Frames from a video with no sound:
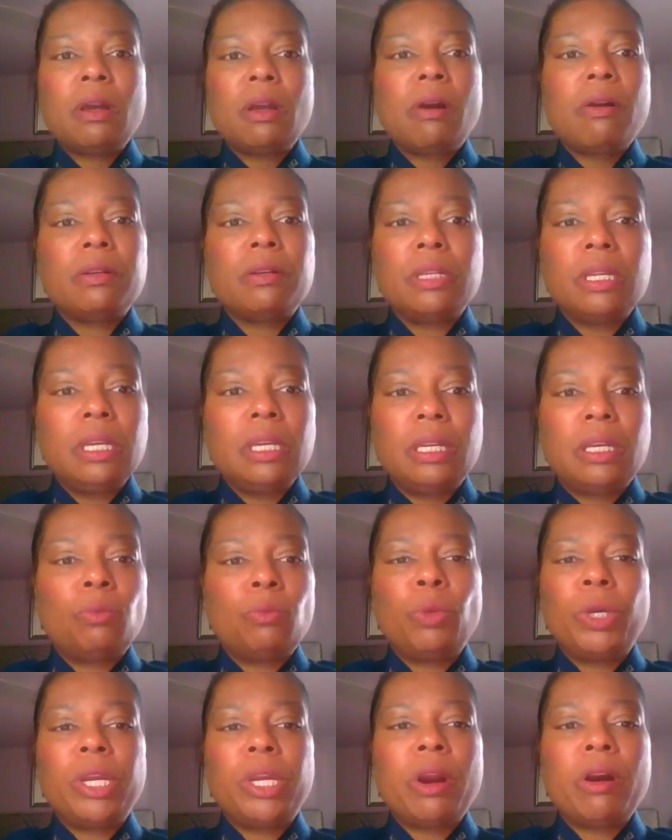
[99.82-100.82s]
are
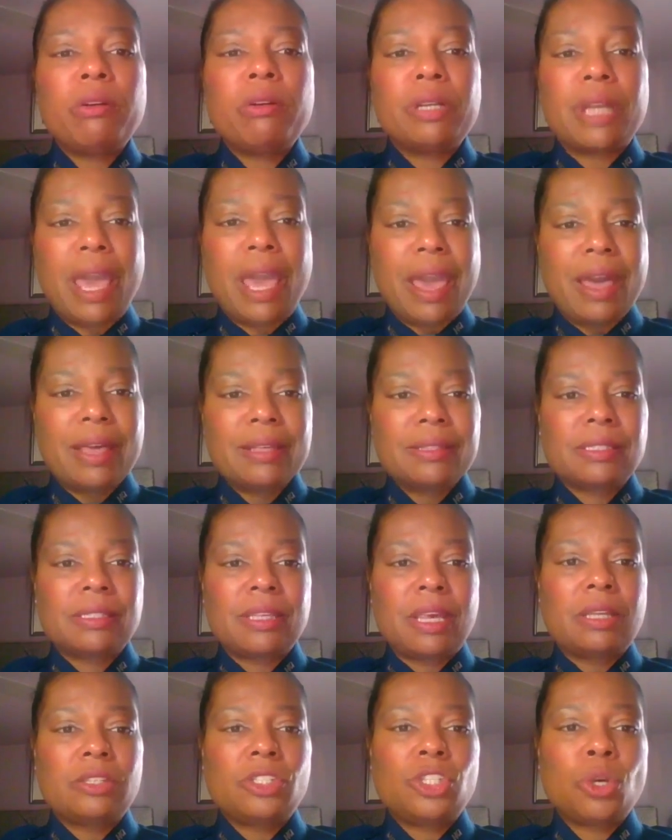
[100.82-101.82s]
needed. We are an
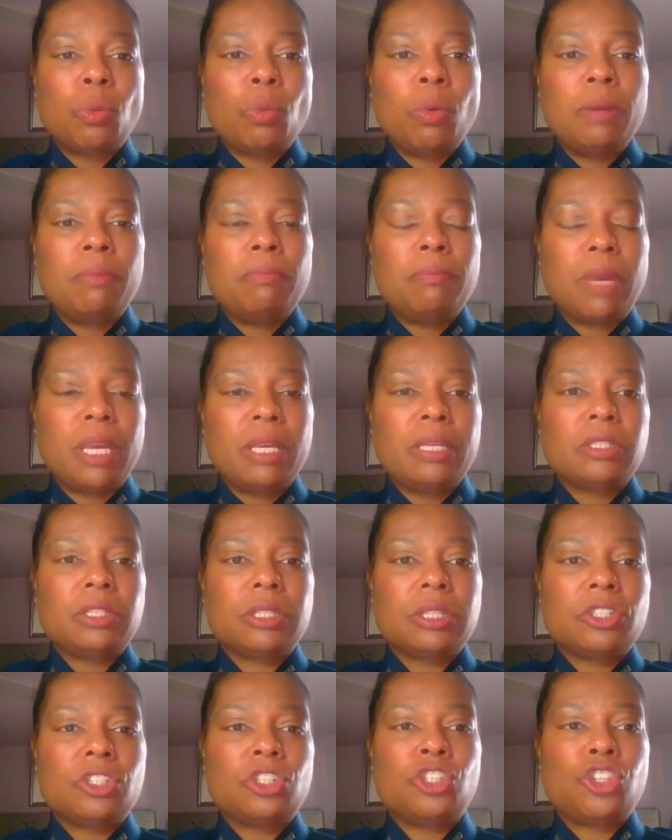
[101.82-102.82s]
asset to what makes
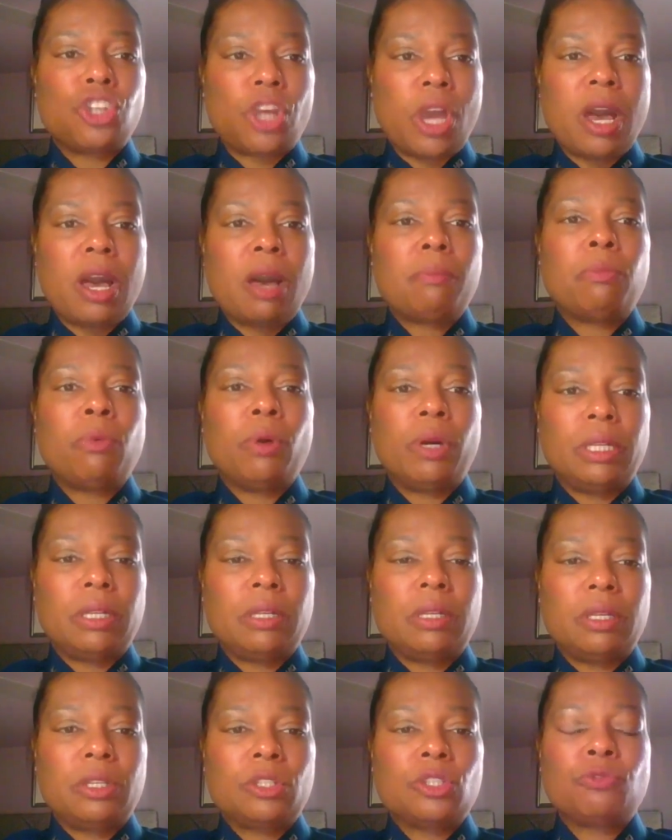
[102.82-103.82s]
this job what
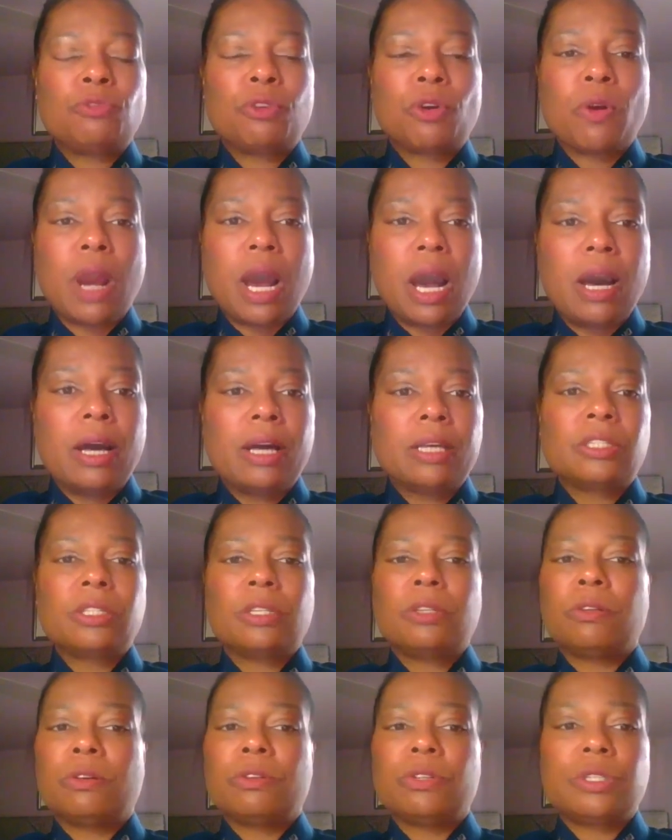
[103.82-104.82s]
it is for us
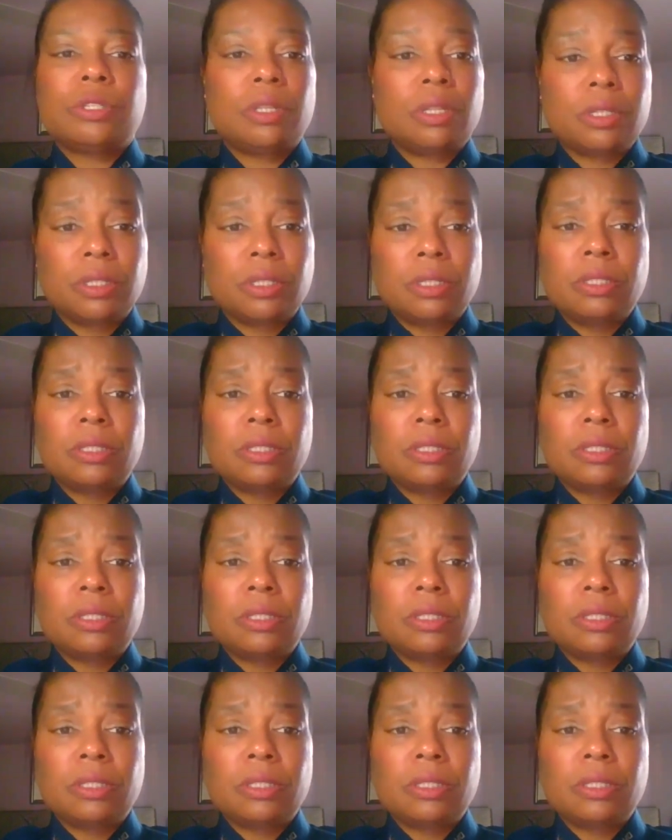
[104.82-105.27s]
and our citizens